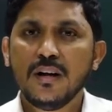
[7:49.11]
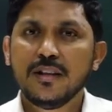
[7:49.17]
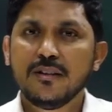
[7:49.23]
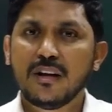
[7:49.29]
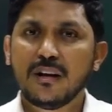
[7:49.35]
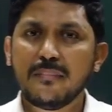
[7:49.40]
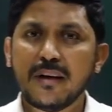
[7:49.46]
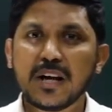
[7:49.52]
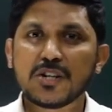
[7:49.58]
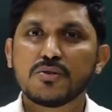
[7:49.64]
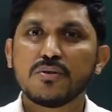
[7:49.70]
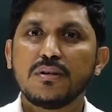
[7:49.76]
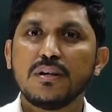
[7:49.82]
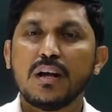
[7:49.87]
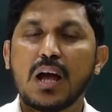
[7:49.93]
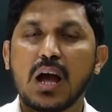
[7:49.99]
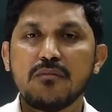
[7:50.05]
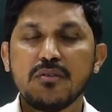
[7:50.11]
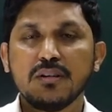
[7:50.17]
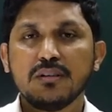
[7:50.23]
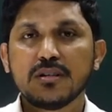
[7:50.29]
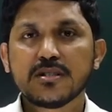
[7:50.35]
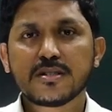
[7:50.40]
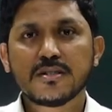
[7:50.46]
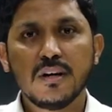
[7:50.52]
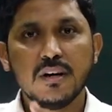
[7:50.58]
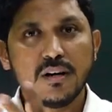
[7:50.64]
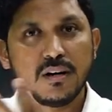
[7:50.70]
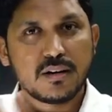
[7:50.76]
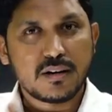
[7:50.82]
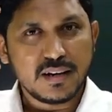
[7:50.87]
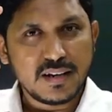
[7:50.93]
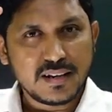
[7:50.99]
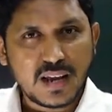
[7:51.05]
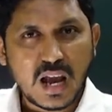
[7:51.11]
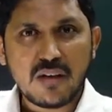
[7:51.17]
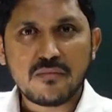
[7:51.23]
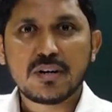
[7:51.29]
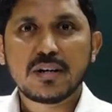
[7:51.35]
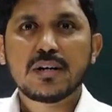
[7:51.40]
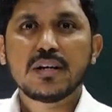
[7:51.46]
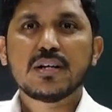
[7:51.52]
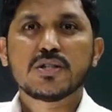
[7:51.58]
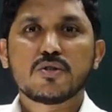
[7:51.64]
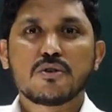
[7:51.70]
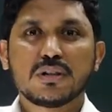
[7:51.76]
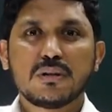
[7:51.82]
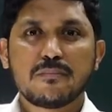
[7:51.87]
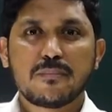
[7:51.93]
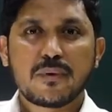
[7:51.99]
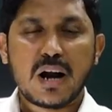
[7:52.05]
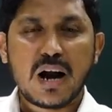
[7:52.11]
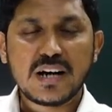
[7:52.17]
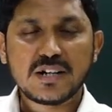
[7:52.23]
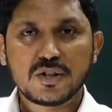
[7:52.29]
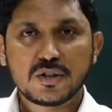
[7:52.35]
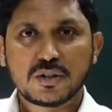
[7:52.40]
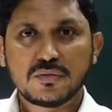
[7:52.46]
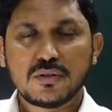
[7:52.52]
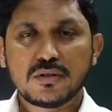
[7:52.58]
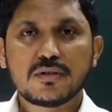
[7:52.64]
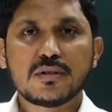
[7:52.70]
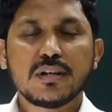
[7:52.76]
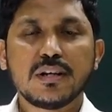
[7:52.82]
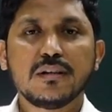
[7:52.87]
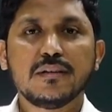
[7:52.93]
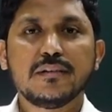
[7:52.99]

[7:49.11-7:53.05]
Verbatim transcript: They'll be actually having this tree cavities or the branches of the tree.